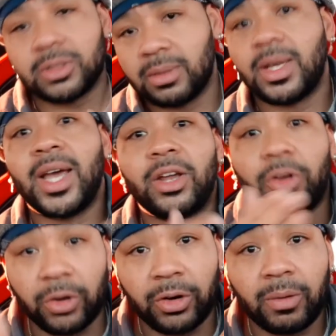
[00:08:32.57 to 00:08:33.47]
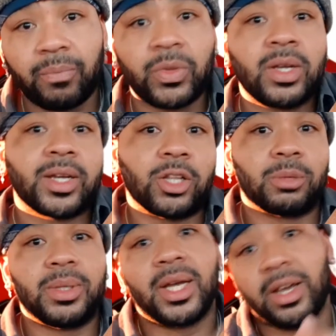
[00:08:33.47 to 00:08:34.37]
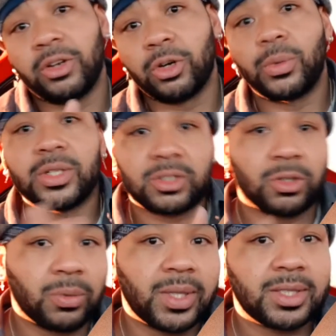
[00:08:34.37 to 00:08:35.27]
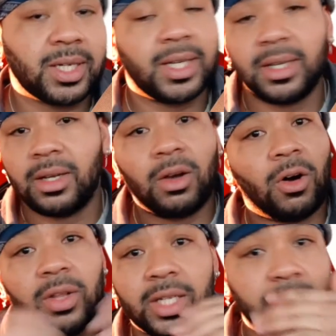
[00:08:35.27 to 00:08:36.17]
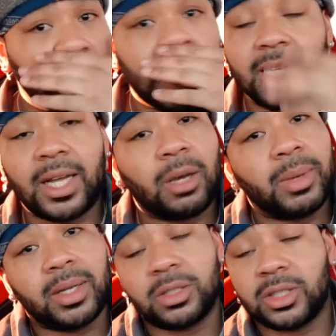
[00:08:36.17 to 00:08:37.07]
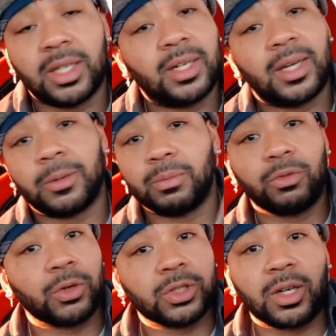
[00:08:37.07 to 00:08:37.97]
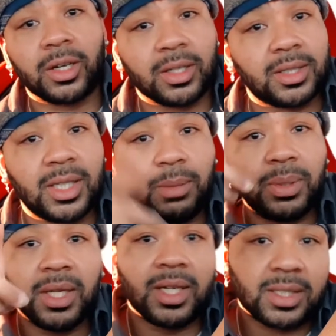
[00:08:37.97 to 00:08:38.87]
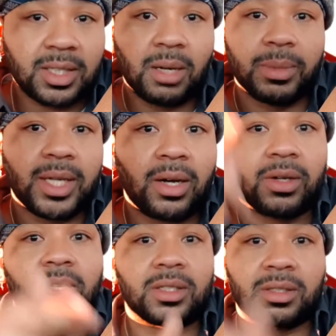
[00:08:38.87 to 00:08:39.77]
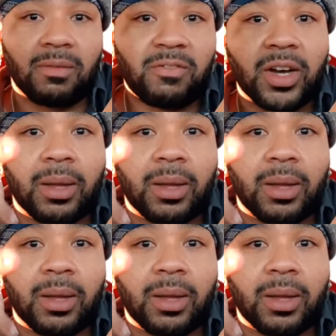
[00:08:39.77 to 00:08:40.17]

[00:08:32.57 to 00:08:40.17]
header, Killer B header with external wastegate. All that shit, get it now, man. Just get it now before it's gone. Because EPA is coming down on us, them fucking